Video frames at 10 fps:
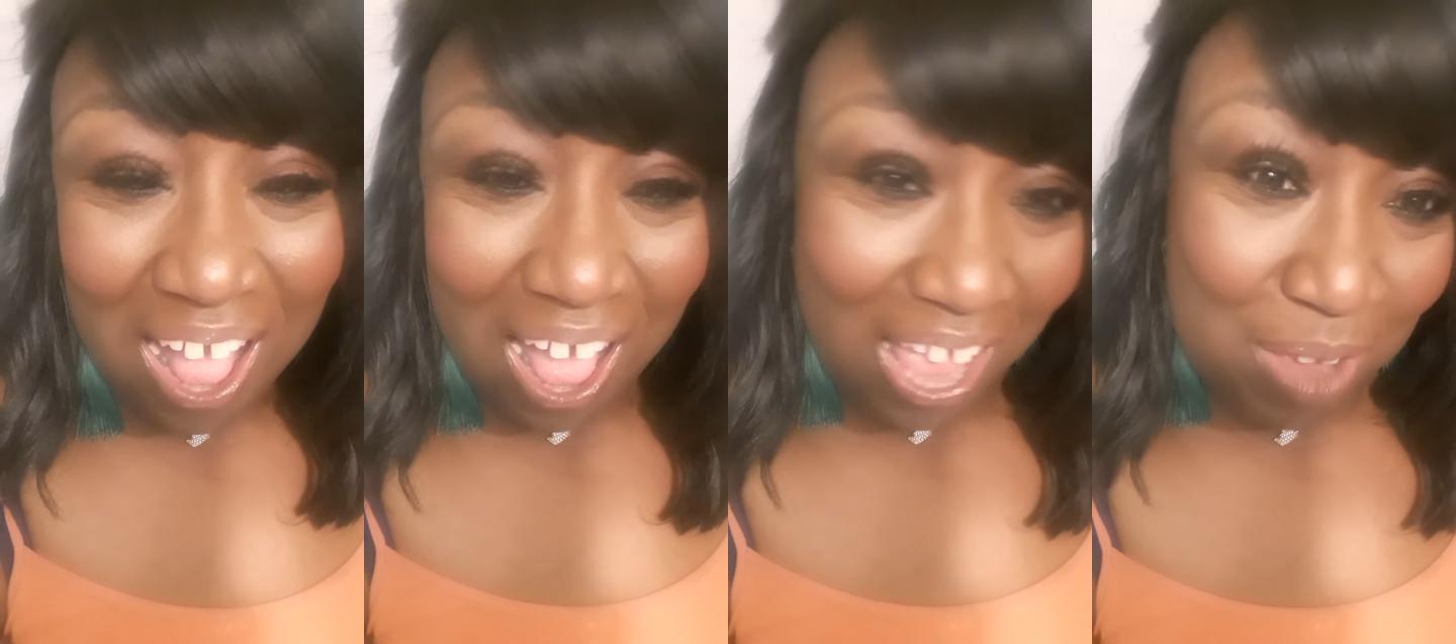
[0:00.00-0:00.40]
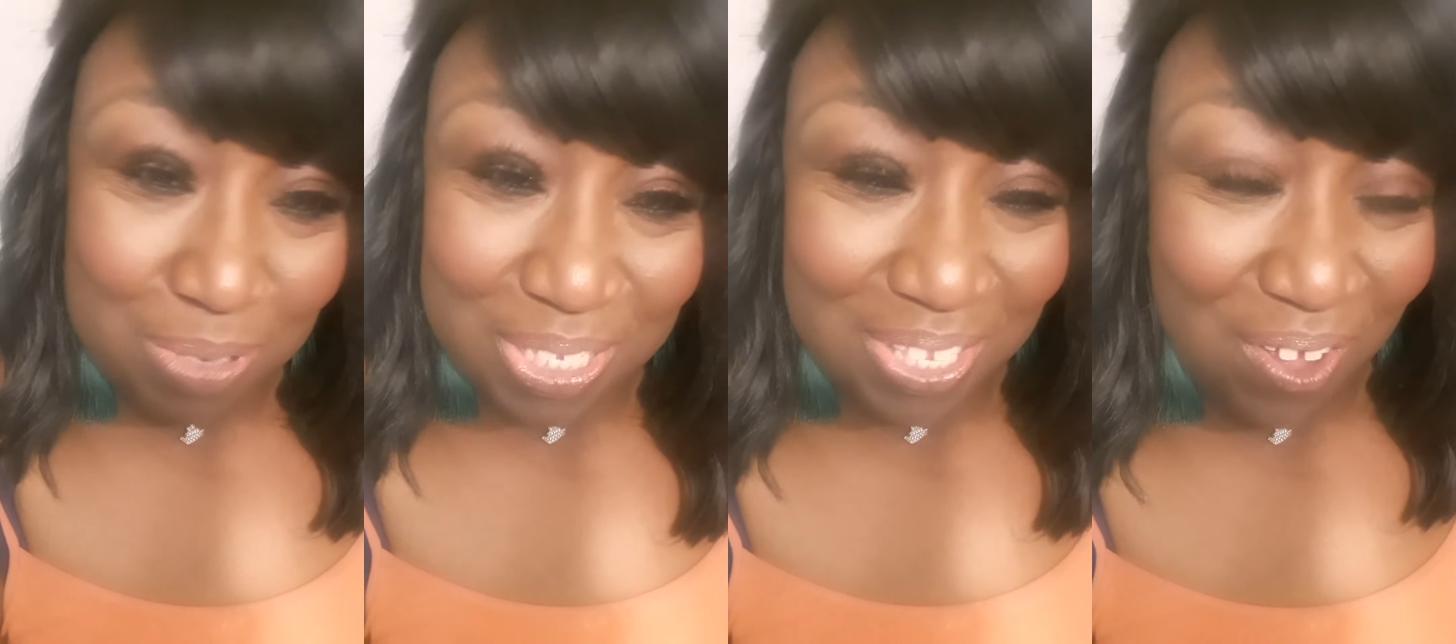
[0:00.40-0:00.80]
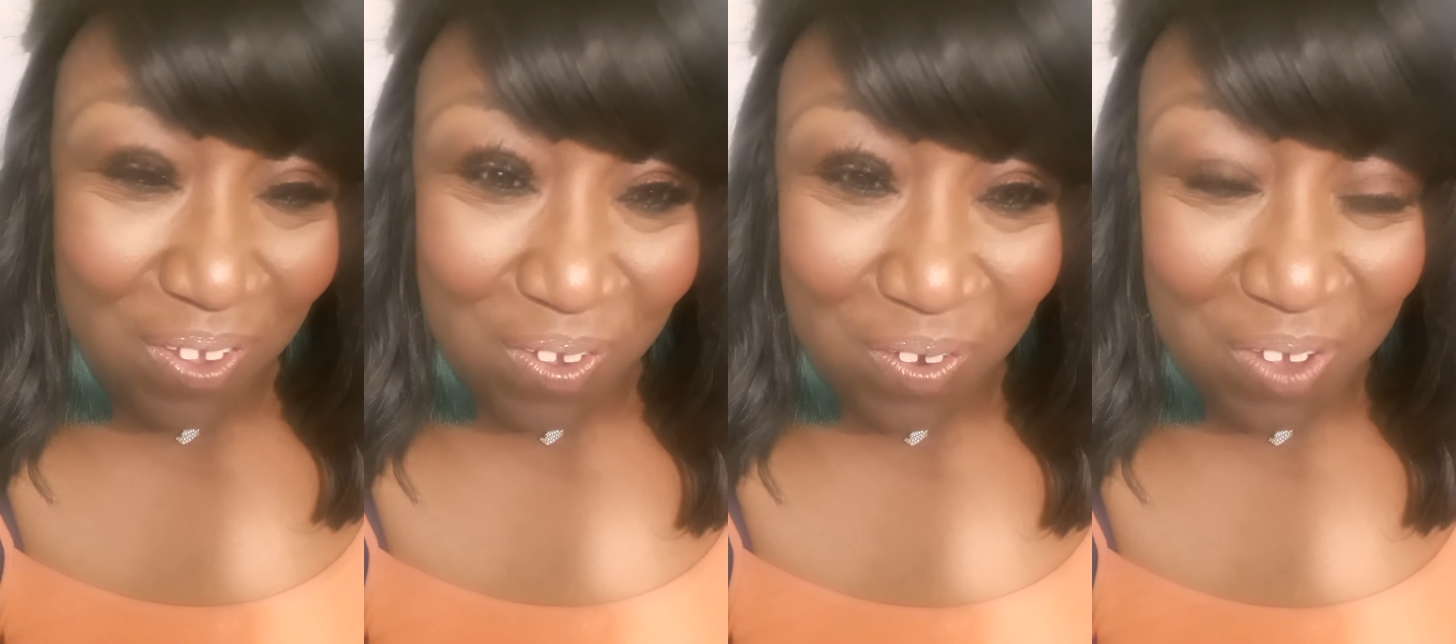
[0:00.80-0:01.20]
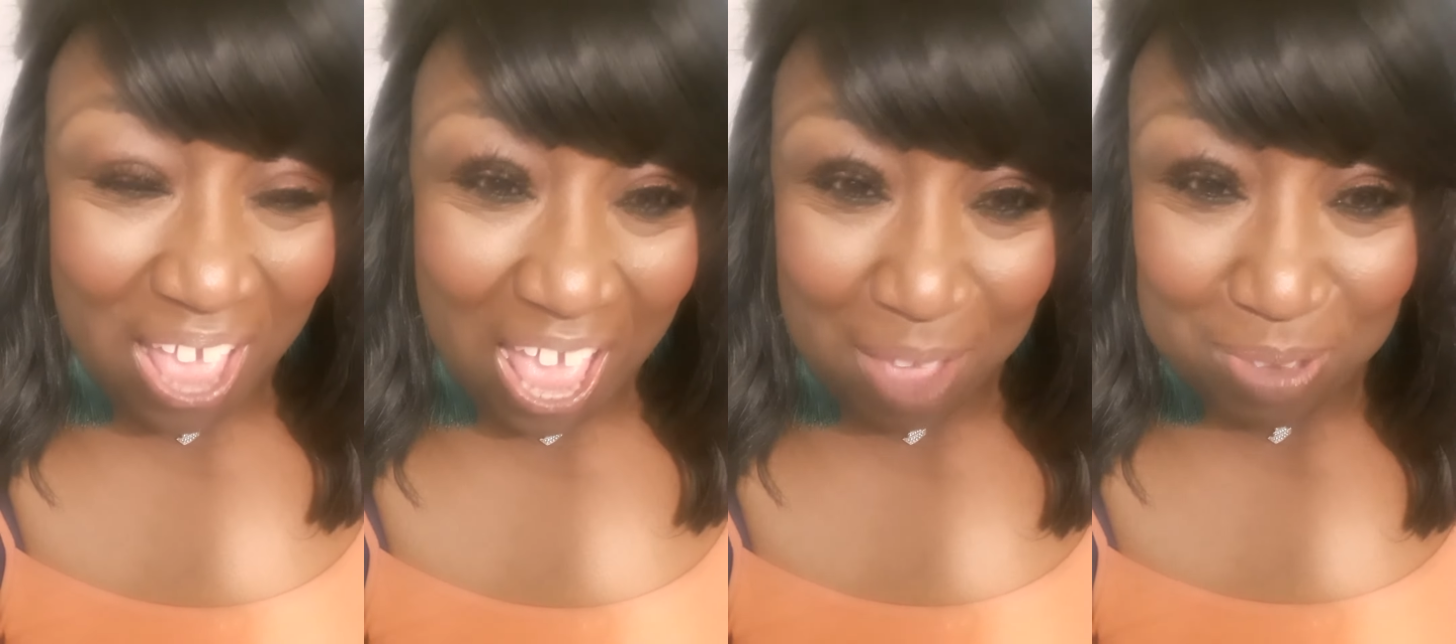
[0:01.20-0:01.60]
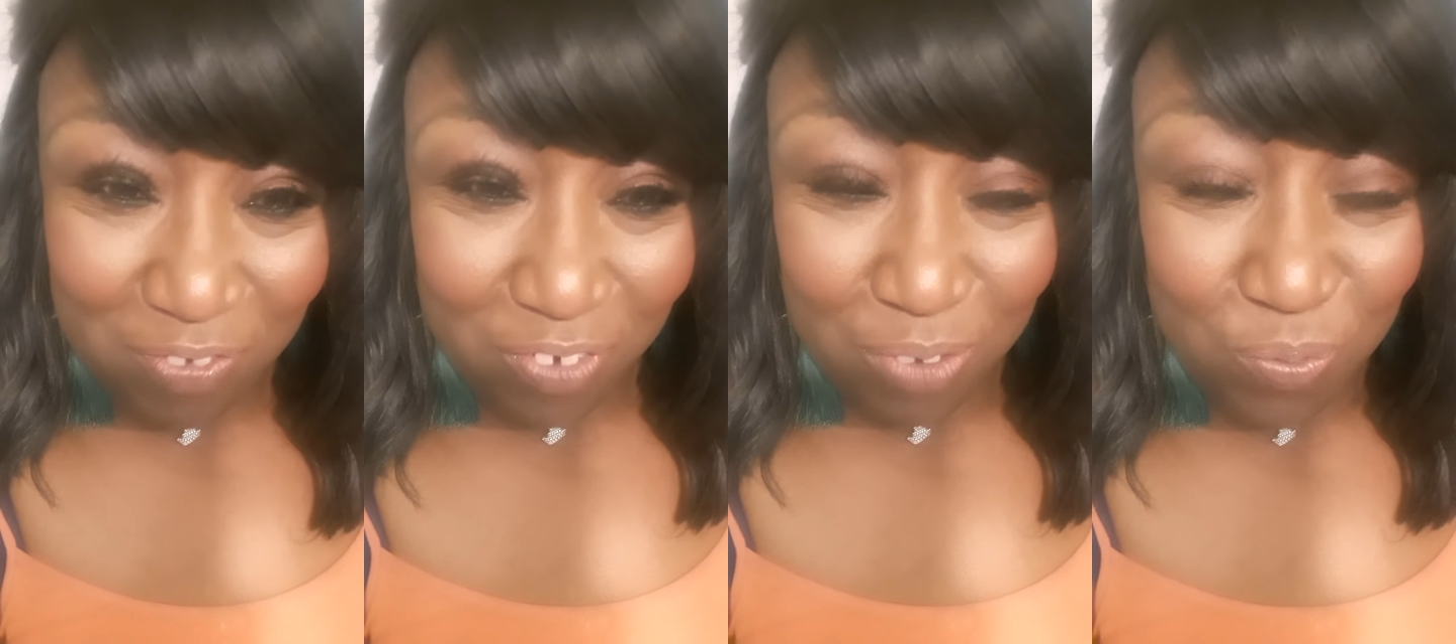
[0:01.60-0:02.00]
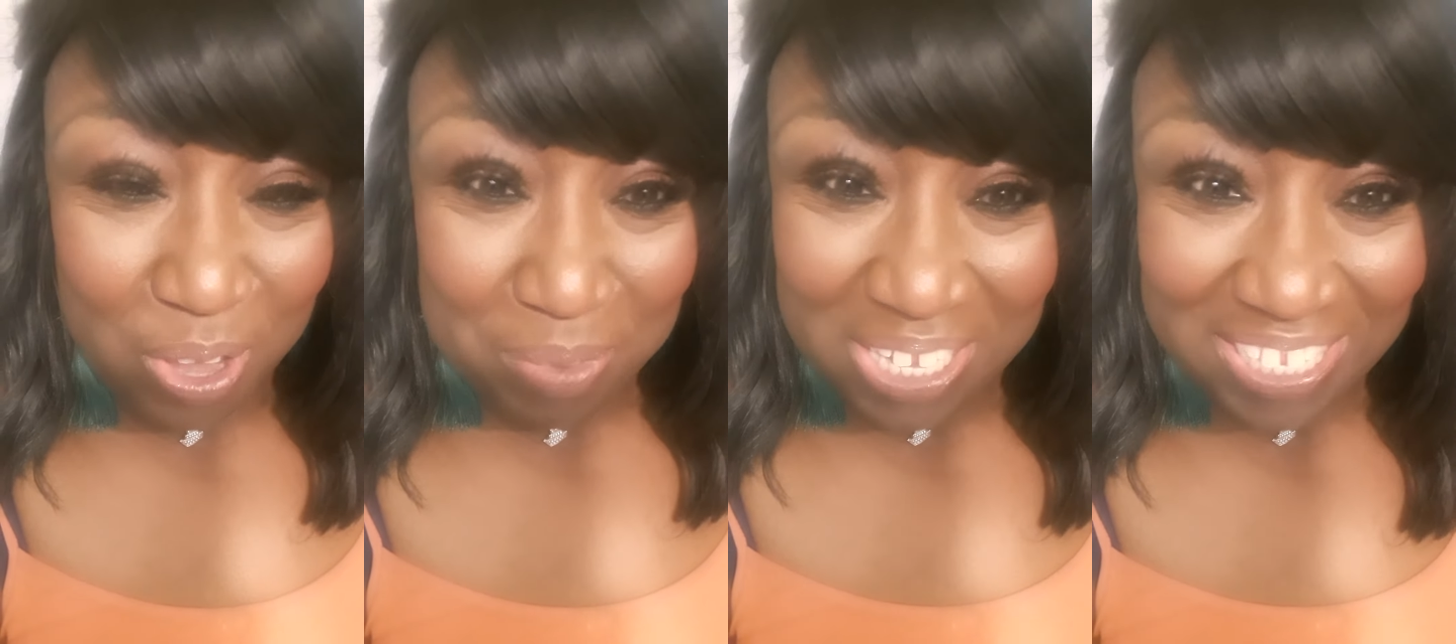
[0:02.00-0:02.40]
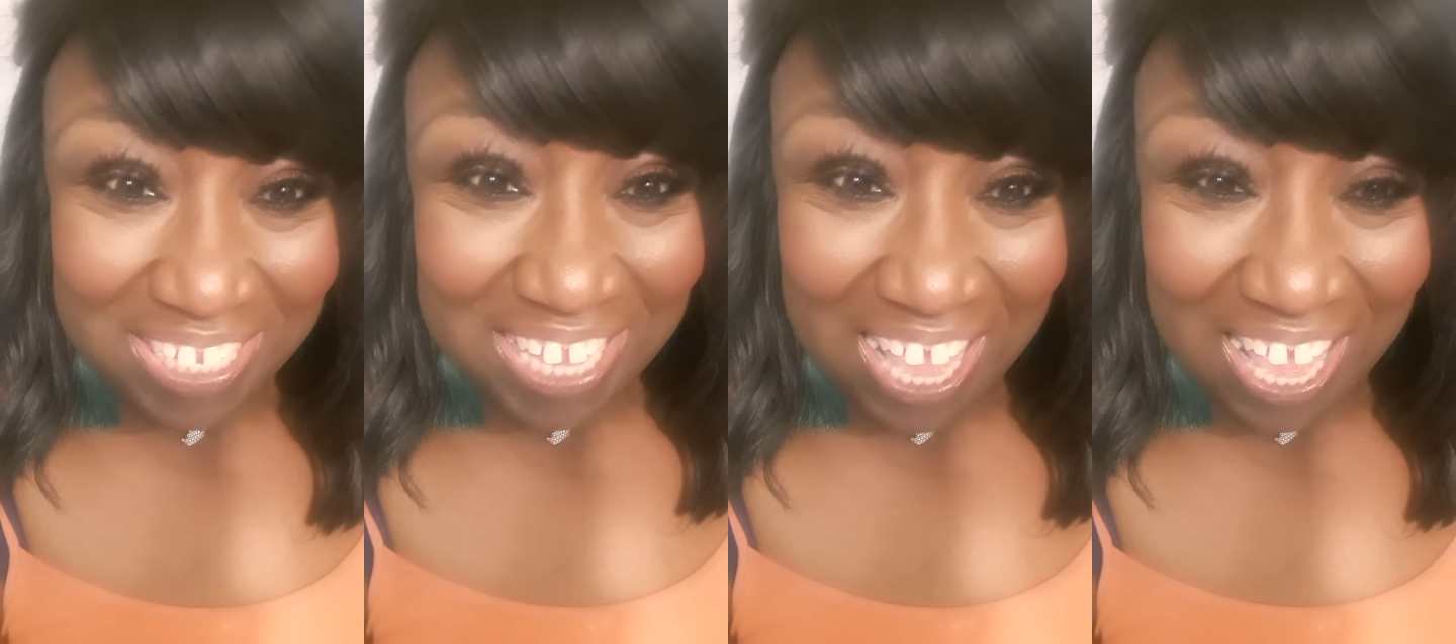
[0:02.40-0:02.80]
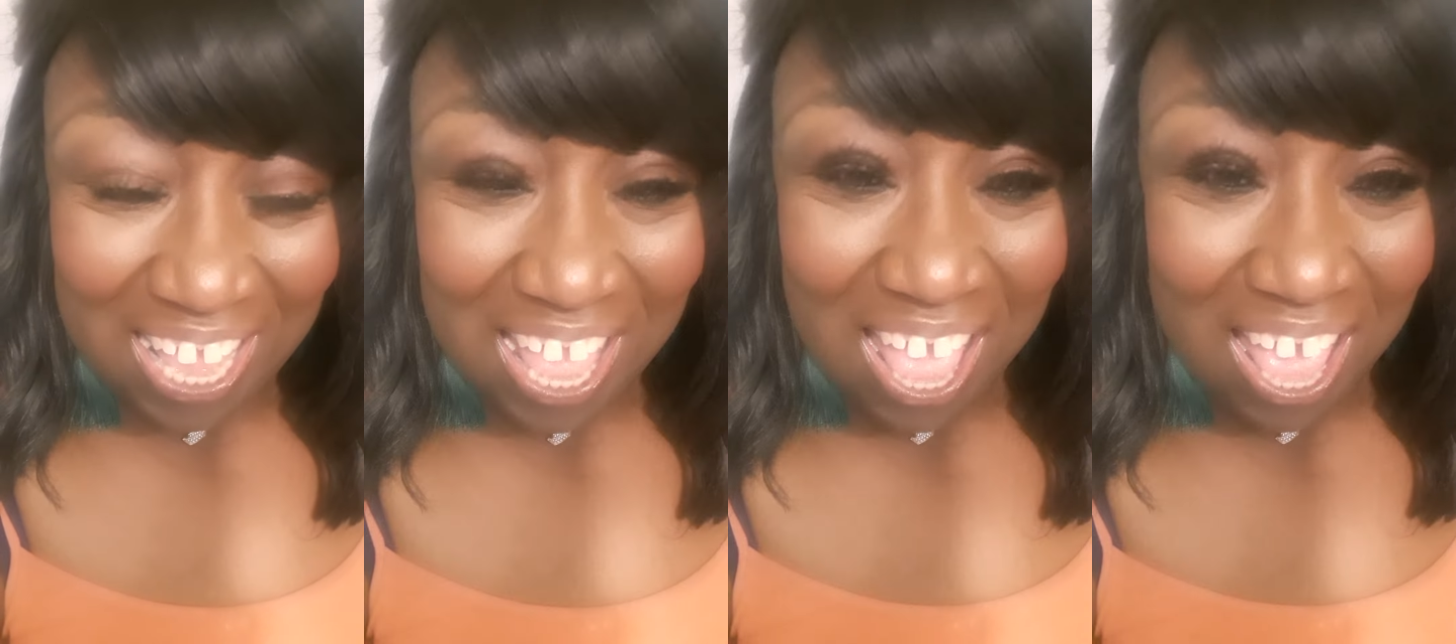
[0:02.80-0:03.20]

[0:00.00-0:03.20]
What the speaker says: I am so happy for women today.